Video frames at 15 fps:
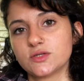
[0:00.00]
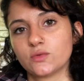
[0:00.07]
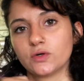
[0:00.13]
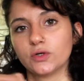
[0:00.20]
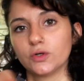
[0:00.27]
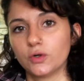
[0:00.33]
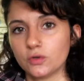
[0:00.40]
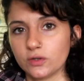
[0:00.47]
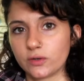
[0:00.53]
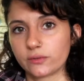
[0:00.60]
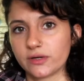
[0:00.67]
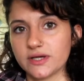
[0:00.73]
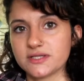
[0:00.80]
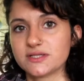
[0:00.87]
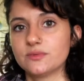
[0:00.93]
granola
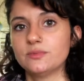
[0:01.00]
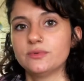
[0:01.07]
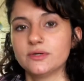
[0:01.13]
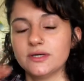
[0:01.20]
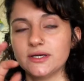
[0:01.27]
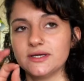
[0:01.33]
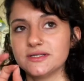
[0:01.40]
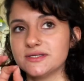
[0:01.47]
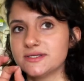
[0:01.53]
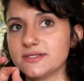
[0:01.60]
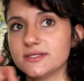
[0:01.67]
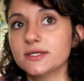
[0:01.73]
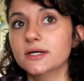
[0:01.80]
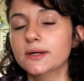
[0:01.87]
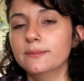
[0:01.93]
recipe
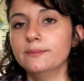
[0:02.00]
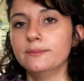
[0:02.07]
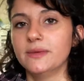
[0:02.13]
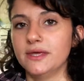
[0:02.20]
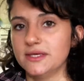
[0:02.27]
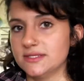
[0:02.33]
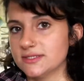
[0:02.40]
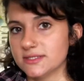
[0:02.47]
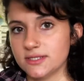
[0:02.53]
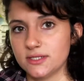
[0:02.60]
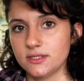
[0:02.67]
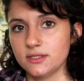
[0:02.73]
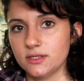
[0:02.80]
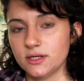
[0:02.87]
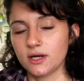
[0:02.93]
is
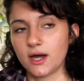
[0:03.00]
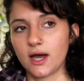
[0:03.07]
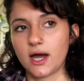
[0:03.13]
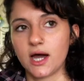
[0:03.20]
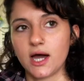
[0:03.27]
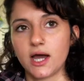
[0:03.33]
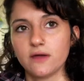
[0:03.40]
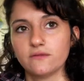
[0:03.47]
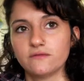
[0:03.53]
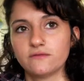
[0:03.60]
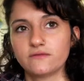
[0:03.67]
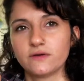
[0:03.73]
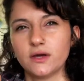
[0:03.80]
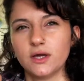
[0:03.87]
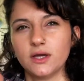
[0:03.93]
amazing.
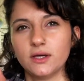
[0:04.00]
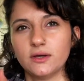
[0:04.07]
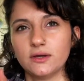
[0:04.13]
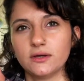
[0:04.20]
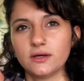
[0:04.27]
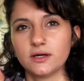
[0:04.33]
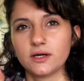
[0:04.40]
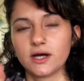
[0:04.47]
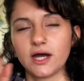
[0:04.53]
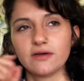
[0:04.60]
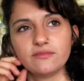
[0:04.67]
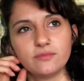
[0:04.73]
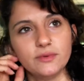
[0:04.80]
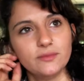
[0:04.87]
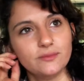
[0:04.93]
I've
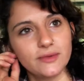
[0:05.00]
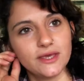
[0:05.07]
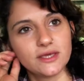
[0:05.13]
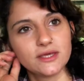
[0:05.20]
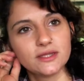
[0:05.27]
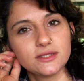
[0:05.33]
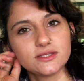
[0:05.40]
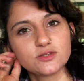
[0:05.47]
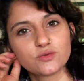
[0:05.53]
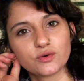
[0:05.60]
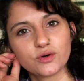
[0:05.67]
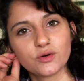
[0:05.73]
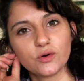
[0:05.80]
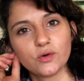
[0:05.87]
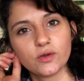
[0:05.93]
been making this
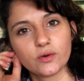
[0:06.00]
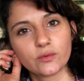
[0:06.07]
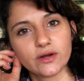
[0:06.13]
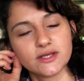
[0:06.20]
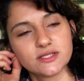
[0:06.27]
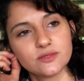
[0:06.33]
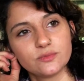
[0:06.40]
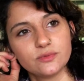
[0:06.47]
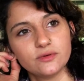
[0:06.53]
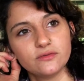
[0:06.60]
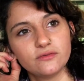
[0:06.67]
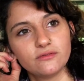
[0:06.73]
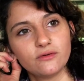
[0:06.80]
granola recipe